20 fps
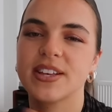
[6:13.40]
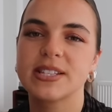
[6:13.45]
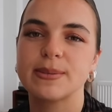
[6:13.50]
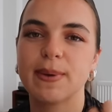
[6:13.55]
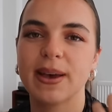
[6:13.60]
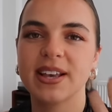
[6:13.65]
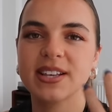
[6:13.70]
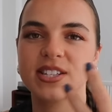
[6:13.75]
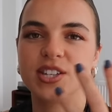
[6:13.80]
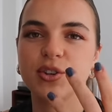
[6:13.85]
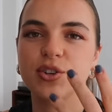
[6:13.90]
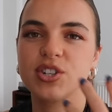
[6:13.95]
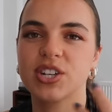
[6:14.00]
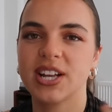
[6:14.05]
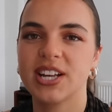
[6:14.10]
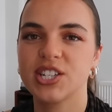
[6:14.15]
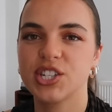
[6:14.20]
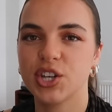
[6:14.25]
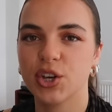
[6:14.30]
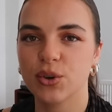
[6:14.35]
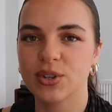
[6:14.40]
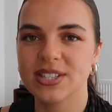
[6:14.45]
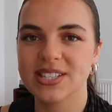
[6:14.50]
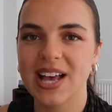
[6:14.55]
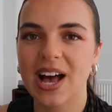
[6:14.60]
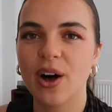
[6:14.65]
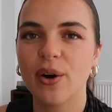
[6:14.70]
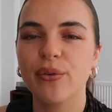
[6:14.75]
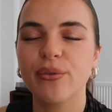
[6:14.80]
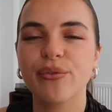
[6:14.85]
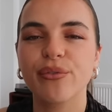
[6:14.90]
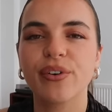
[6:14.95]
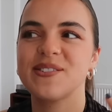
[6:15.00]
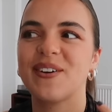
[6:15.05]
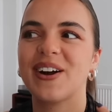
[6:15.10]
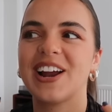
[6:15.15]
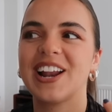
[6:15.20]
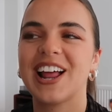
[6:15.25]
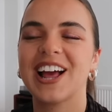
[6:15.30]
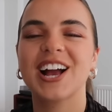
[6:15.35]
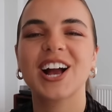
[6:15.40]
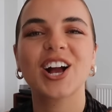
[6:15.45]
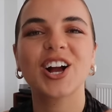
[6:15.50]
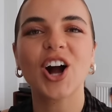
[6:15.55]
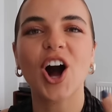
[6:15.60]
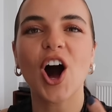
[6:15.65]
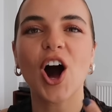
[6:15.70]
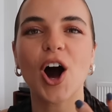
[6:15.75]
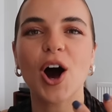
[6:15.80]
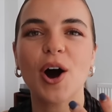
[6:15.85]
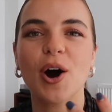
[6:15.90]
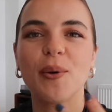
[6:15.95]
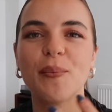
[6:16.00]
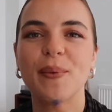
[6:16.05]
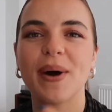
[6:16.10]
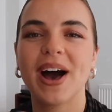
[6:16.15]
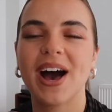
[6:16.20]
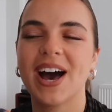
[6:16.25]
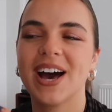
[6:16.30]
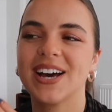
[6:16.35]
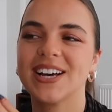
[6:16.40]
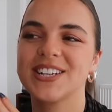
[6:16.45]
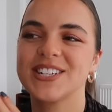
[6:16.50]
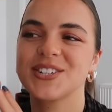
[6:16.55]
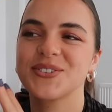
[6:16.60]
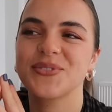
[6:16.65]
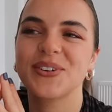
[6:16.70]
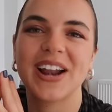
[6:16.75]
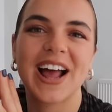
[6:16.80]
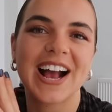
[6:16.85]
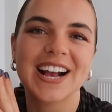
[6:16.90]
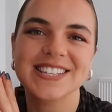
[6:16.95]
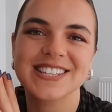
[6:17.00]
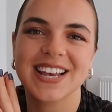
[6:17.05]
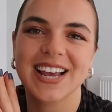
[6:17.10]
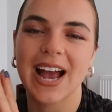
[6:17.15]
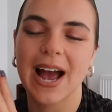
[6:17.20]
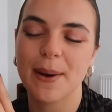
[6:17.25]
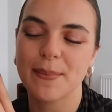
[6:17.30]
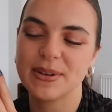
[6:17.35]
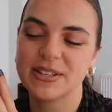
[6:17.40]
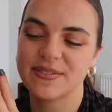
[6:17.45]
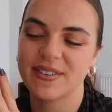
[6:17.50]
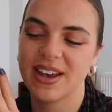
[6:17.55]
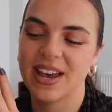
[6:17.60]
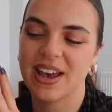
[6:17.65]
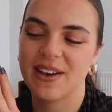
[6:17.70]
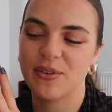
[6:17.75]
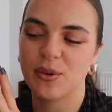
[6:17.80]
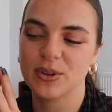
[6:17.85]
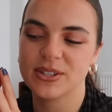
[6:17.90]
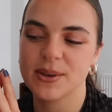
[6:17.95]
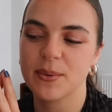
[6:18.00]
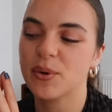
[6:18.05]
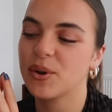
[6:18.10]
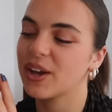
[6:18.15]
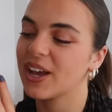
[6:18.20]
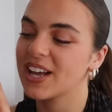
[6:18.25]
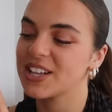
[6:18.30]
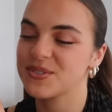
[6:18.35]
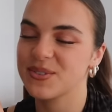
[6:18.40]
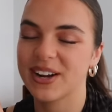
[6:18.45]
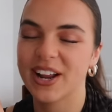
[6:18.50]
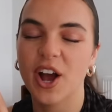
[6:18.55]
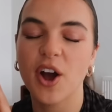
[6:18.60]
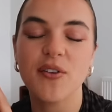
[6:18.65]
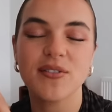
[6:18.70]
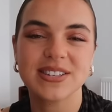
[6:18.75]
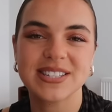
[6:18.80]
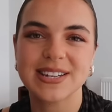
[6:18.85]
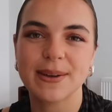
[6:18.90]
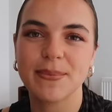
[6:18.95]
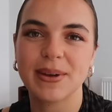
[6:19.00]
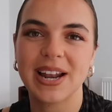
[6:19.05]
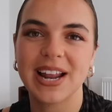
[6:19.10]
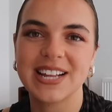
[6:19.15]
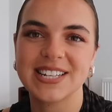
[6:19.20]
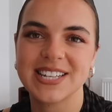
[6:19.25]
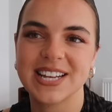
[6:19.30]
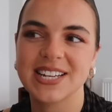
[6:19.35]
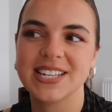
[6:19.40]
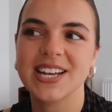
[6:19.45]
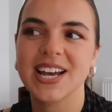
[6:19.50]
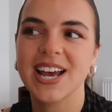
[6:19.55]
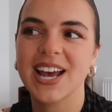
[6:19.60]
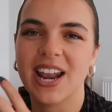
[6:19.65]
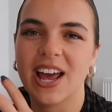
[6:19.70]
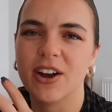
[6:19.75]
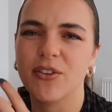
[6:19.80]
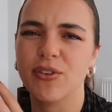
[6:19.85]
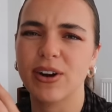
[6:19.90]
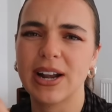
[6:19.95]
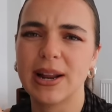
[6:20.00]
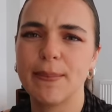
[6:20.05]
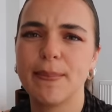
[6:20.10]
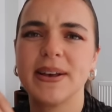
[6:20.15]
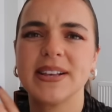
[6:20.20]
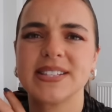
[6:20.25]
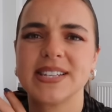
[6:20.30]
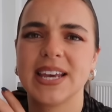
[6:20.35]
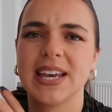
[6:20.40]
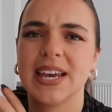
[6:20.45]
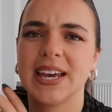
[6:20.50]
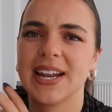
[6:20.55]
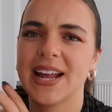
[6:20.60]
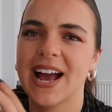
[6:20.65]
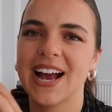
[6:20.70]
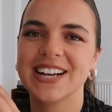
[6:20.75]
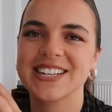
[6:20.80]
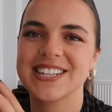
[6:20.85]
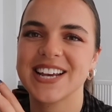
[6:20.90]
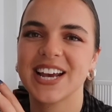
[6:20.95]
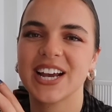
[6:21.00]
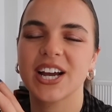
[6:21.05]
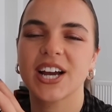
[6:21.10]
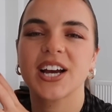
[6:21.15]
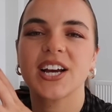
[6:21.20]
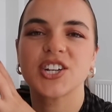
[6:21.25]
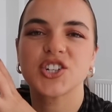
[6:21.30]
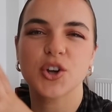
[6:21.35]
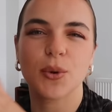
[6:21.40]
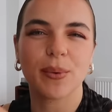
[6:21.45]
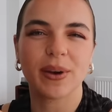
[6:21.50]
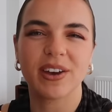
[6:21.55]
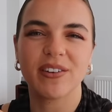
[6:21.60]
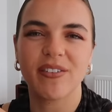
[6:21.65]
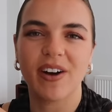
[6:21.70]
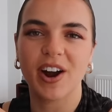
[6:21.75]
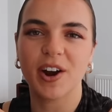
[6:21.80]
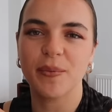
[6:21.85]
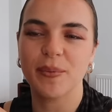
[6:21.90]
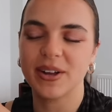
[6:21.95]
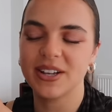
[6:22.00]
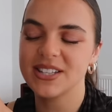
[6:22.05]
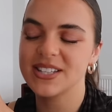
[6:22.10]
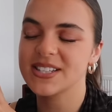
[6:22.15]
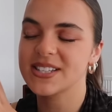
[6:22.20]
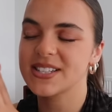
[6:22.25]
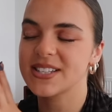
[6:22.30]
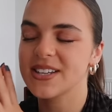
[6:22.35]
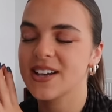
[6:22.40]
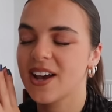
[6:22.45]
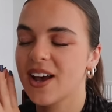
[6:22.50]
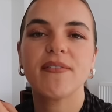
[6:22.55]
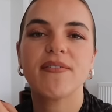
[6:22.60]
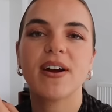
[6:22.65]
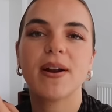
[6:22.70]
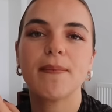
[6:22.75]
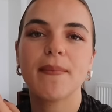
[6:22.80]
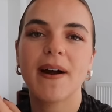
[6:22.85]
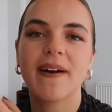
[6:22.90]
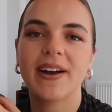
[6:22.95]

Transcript: the space usually to yourself. It's a very like calm and relaxing atmosphere if you're someone who gets really overstimulated in like really busy and hectic shopping environments. My friend